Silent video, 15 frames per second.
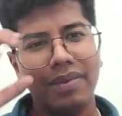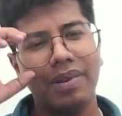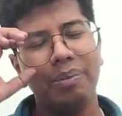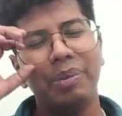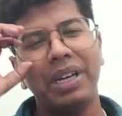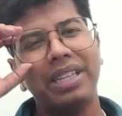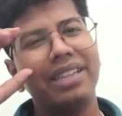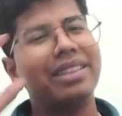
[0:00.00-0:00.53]

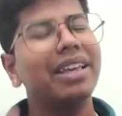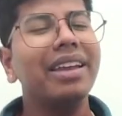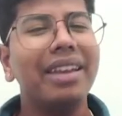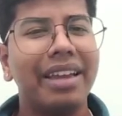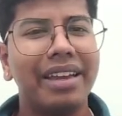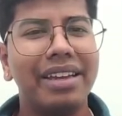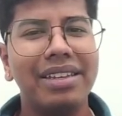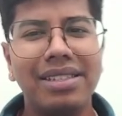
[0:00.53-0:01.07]
But the thing
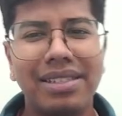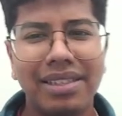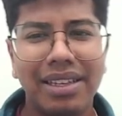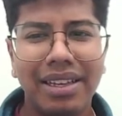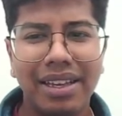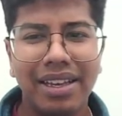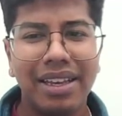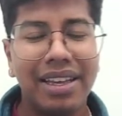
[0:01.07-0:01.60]
is,
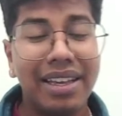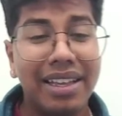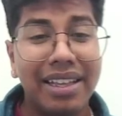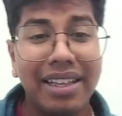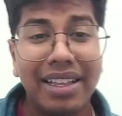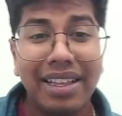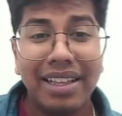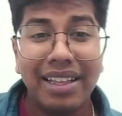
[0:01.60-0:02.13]

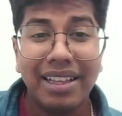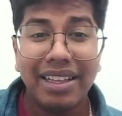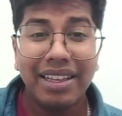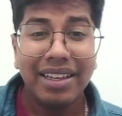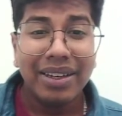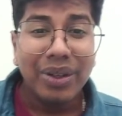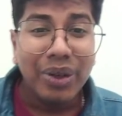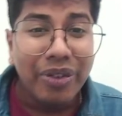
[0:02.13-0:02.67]

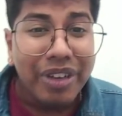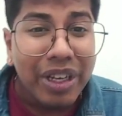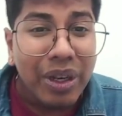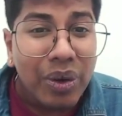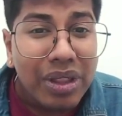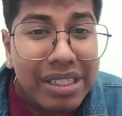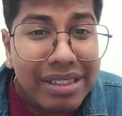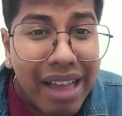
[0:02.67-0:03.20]
do we know
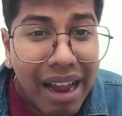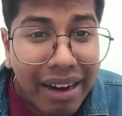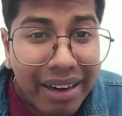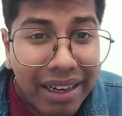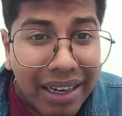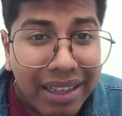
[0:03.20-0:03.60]
the side?